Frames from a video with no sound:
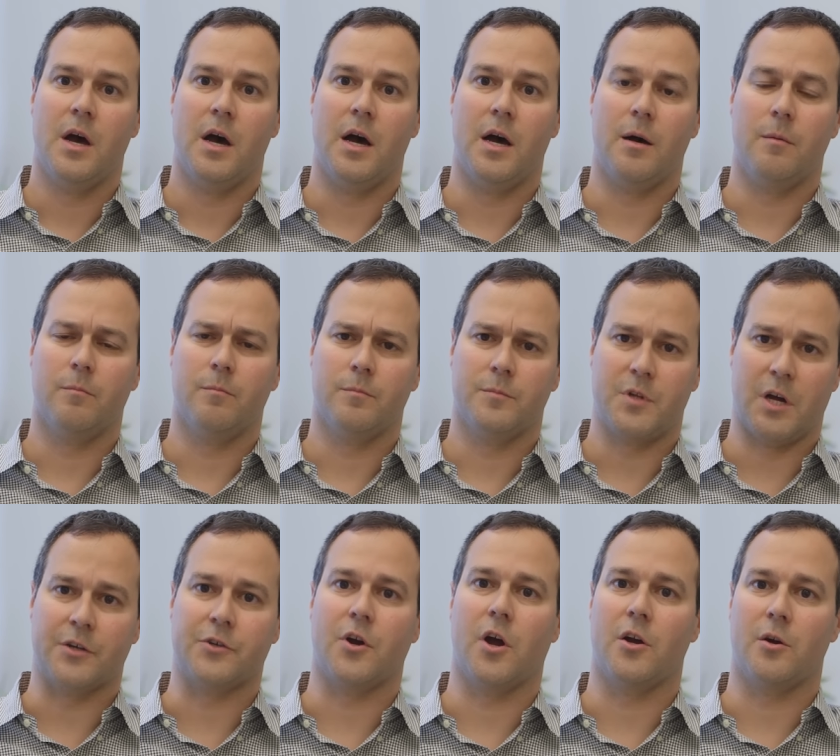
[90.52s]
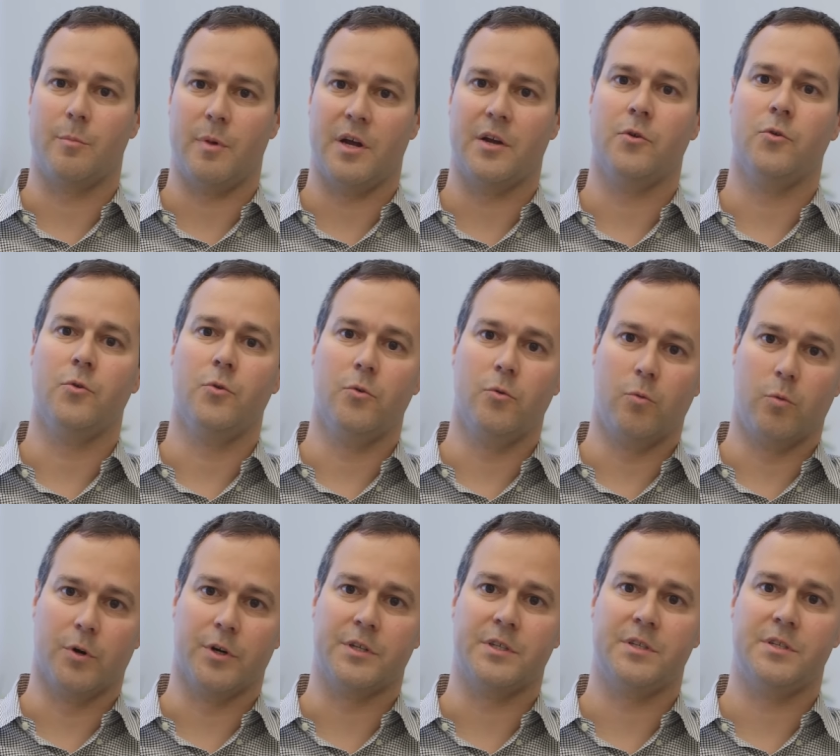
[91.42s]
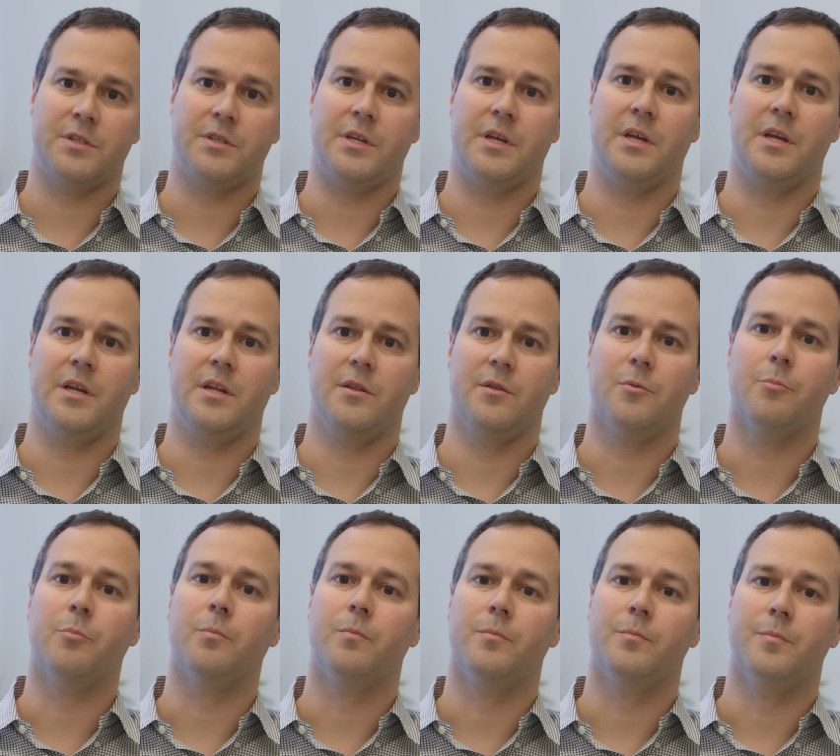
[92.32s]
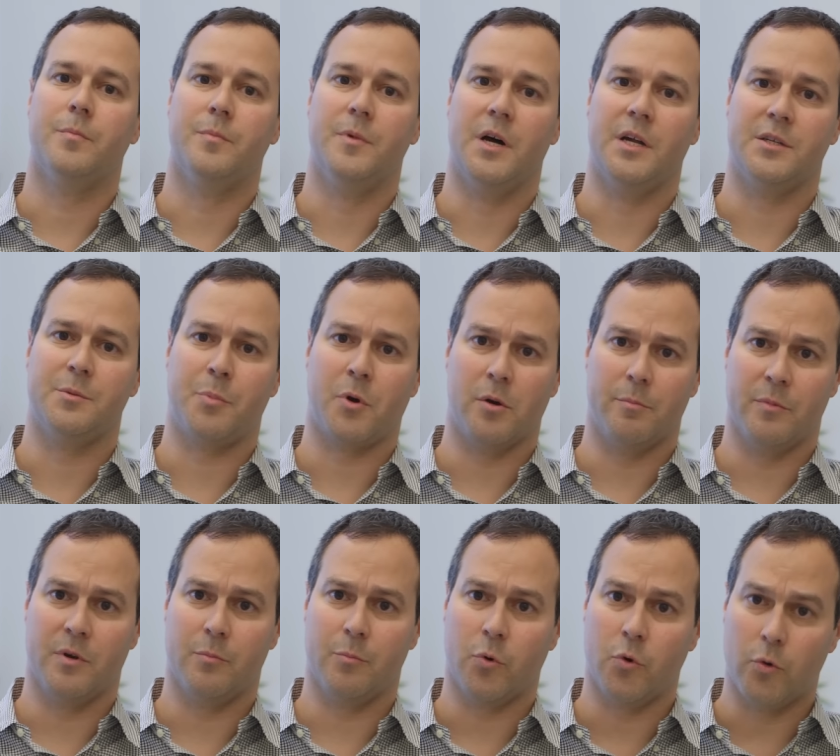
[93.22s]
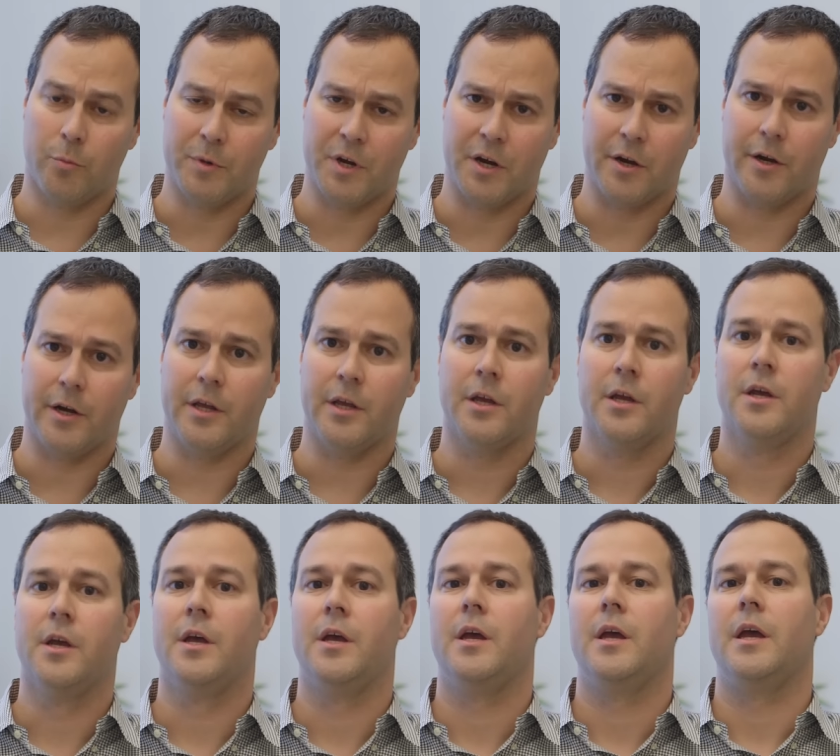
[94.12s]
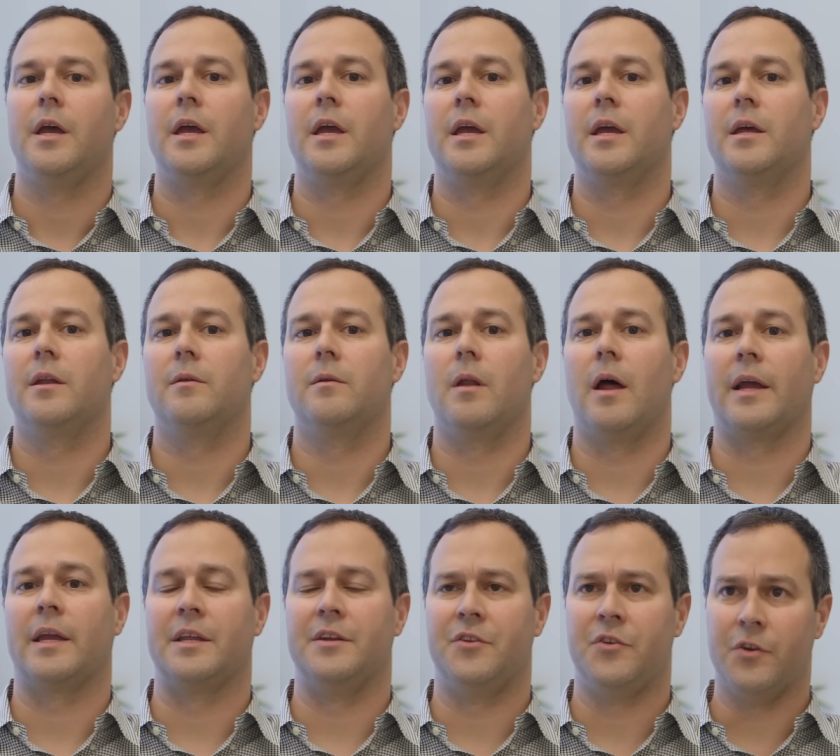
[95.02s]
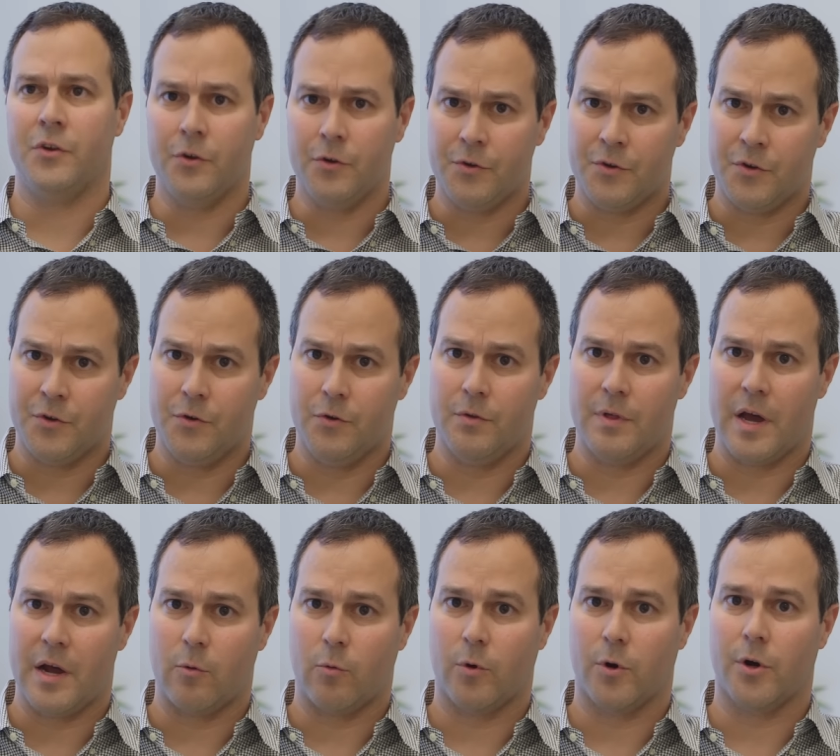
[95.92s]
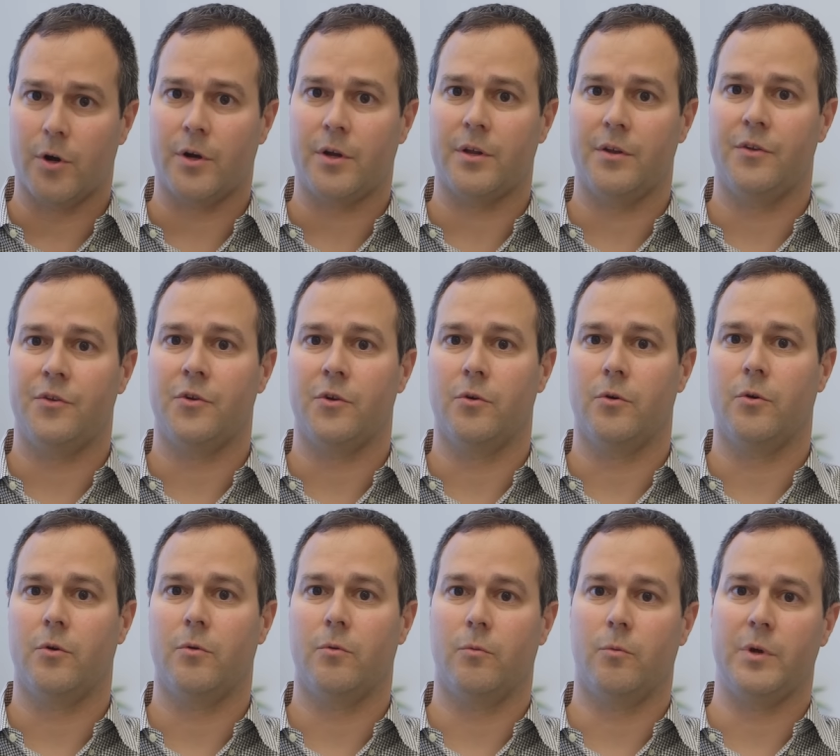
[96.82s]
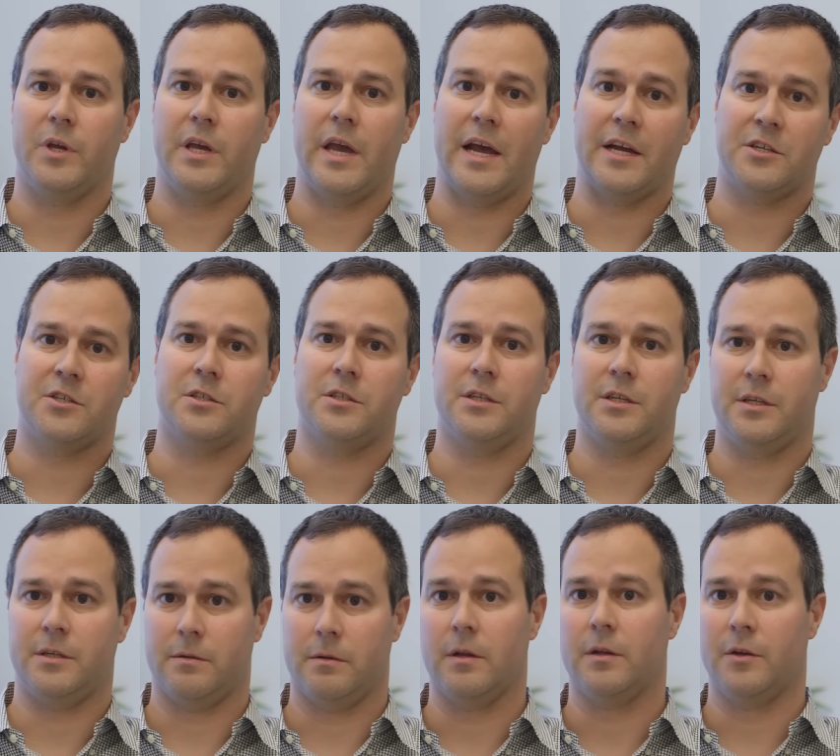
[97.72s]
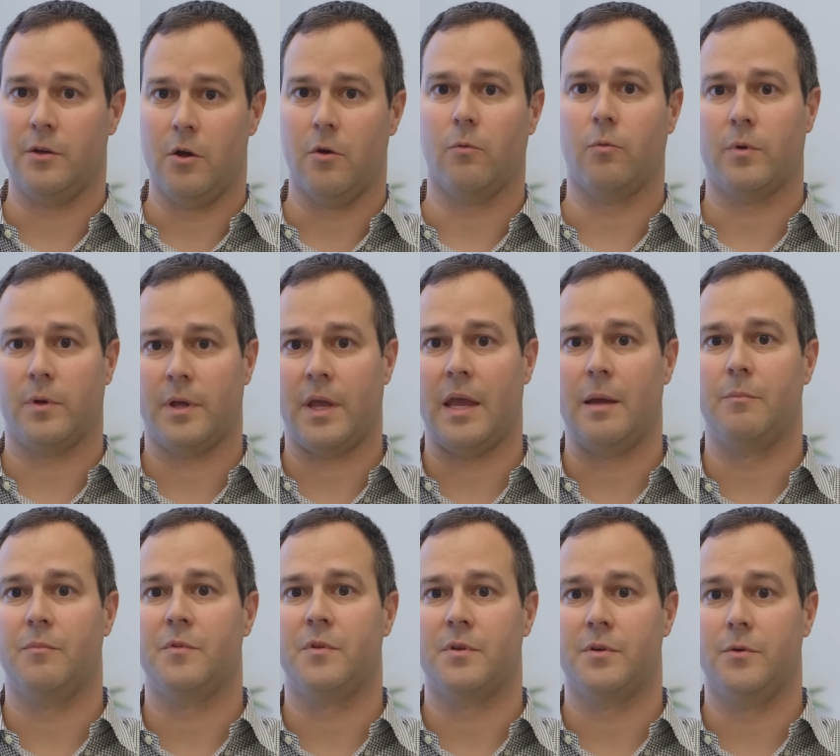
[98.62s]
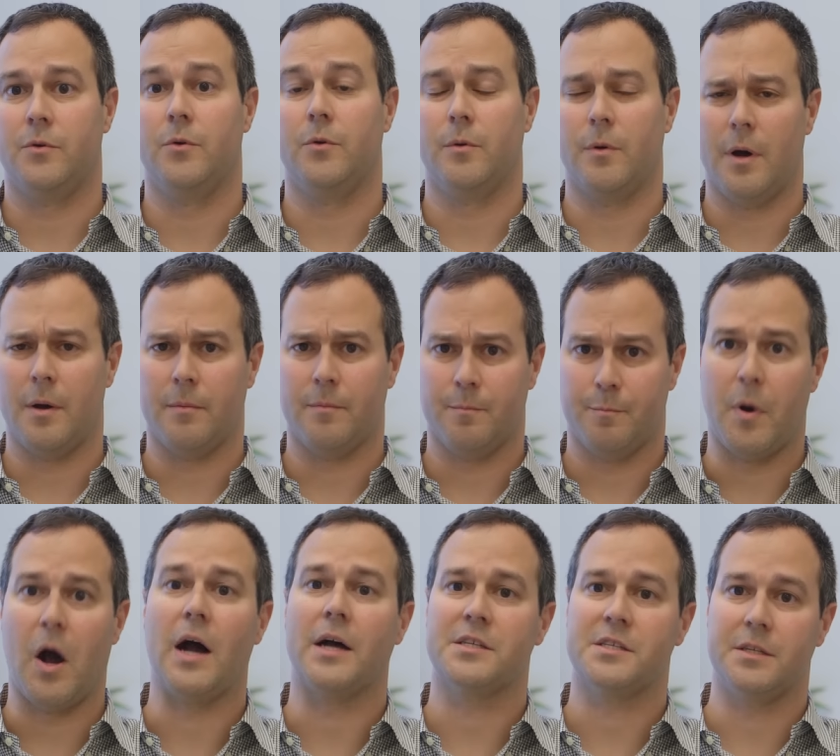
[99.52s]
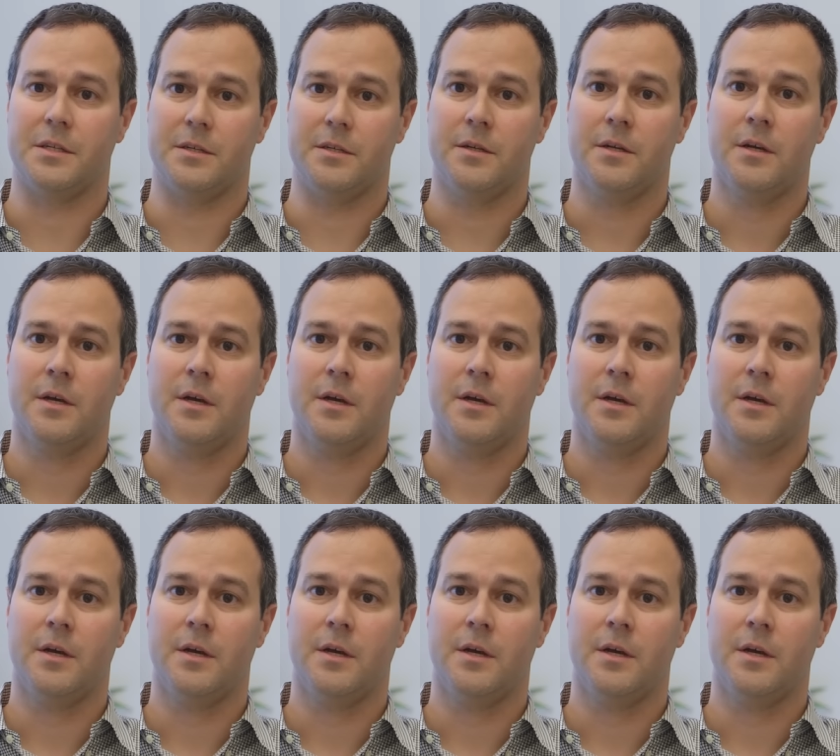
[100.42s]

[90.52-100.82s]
um, Doctor Otterbein, who worked in the uh, Department of Pulmonary, and I continued to do that work until we actually, you know, came to uh, Boston.